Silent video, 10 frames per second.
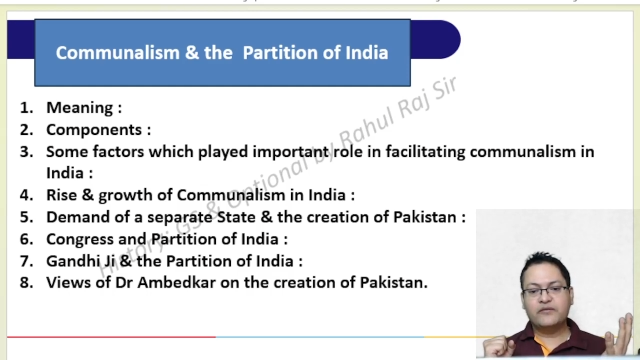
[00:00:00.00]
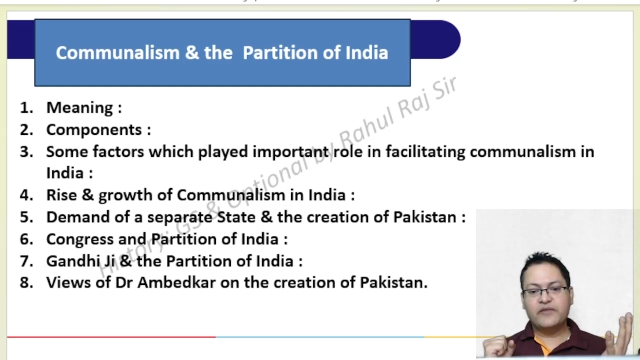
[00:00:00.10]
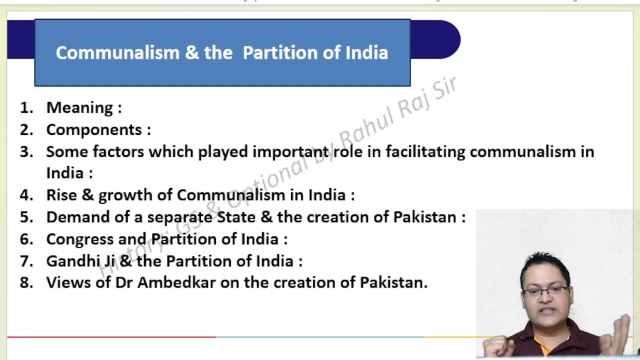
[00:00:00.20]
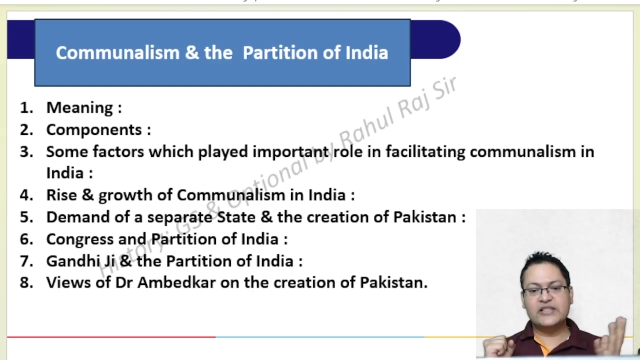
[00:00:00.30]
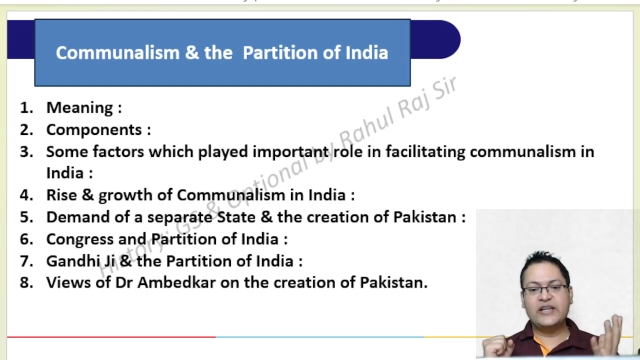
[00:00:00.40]

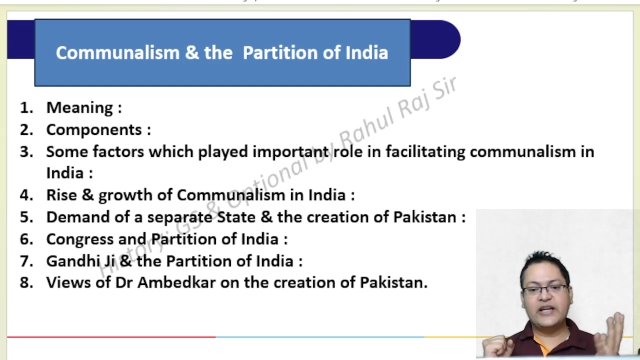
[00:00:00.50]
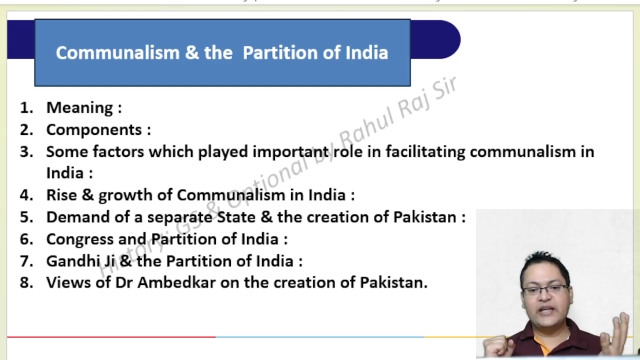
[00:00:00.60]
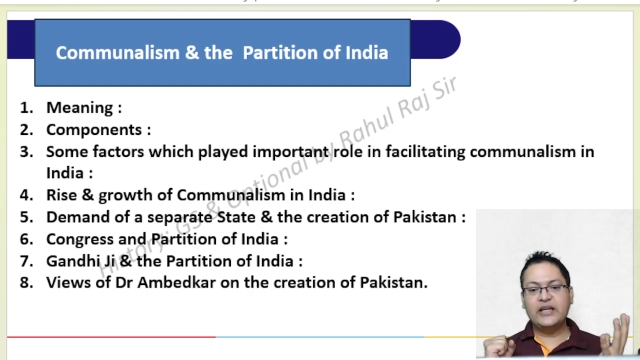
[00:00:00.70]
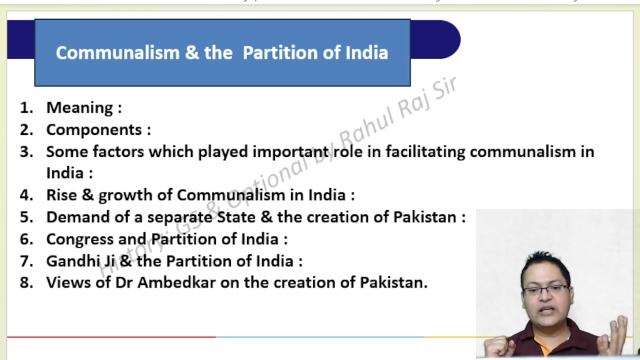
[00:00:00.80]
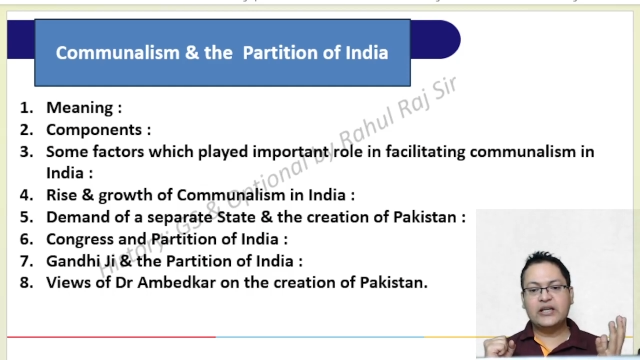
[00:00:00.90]

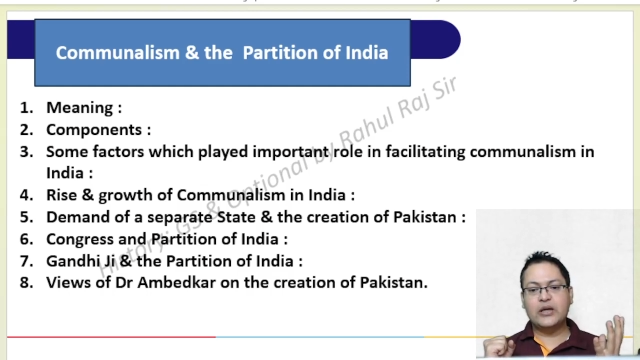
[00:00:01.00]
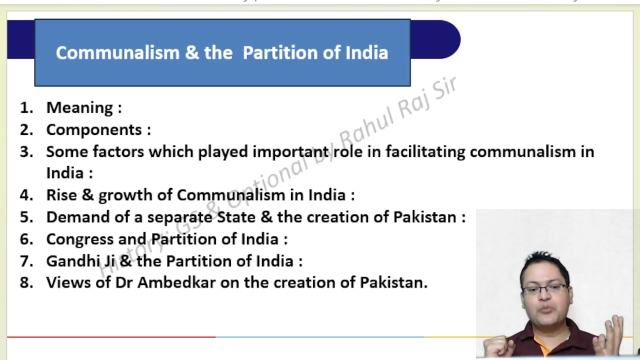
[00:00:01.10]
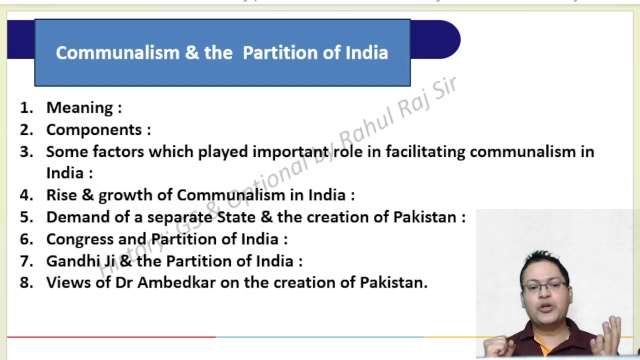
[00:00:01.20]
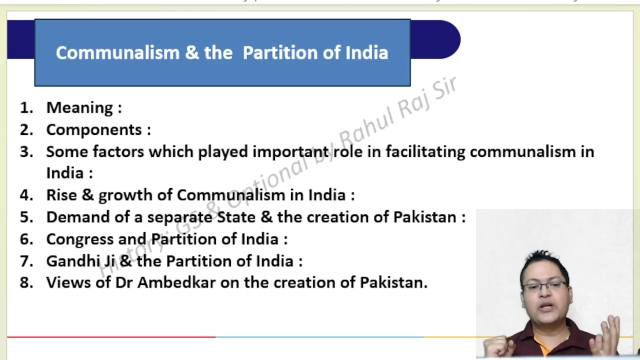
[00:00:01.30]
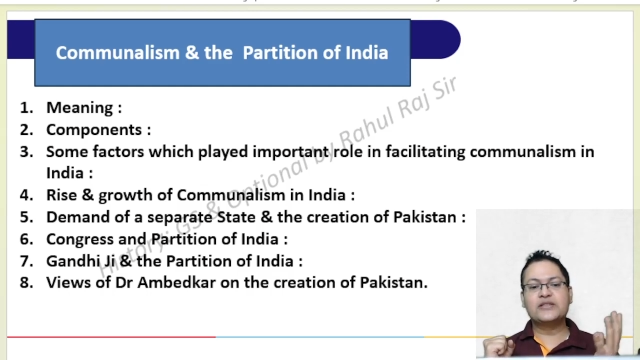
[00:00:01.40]
facilitating
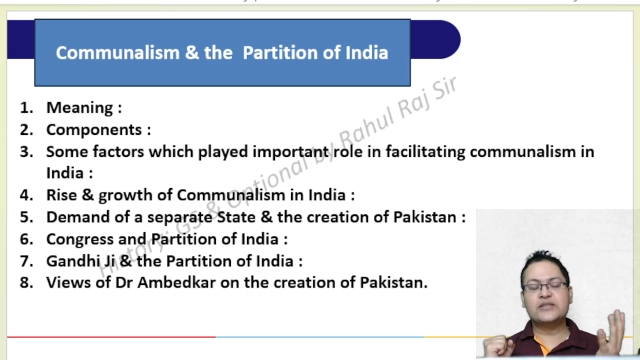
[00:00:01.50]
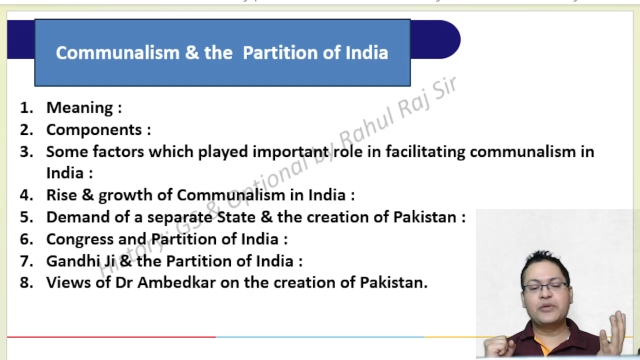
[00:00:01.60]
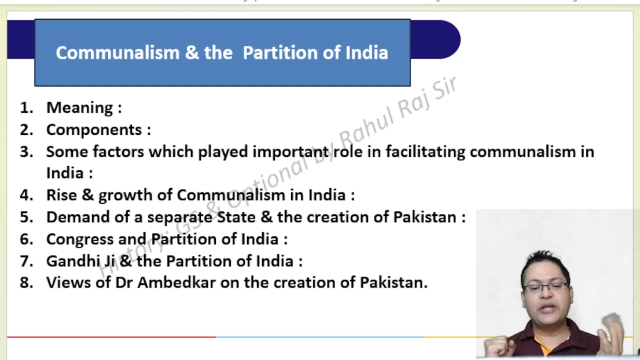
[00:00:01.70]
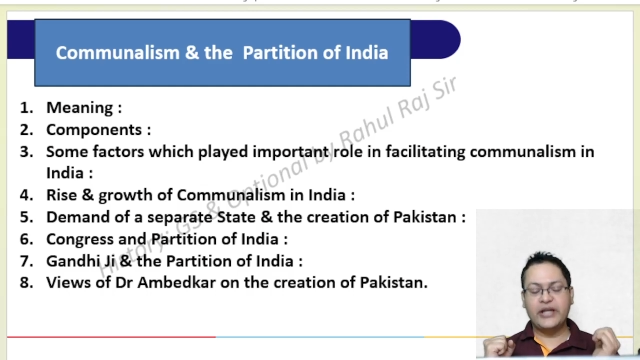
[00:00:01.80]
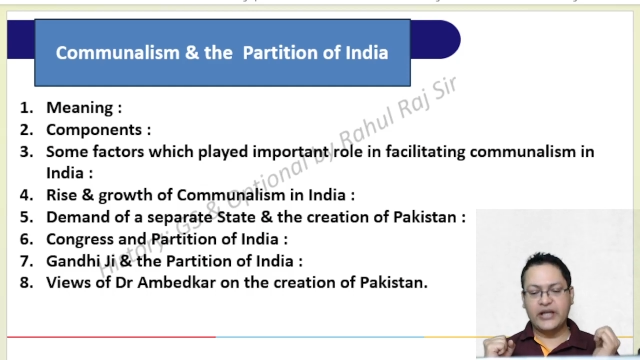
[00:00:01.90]
communalism
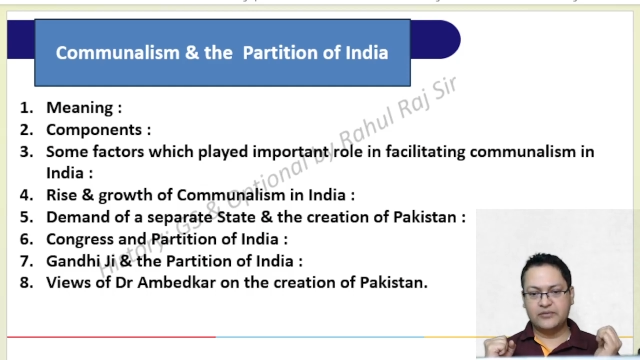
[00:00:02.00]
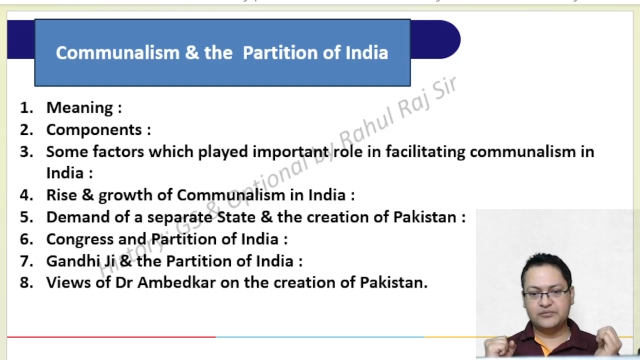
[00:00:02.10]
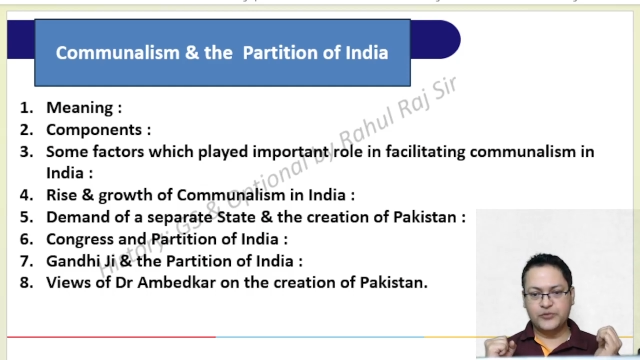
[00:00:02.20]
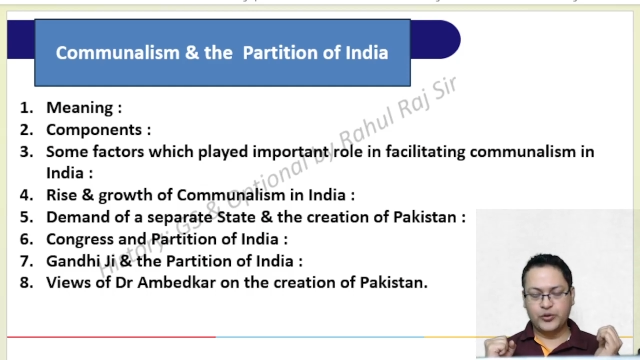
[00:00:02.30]
in India.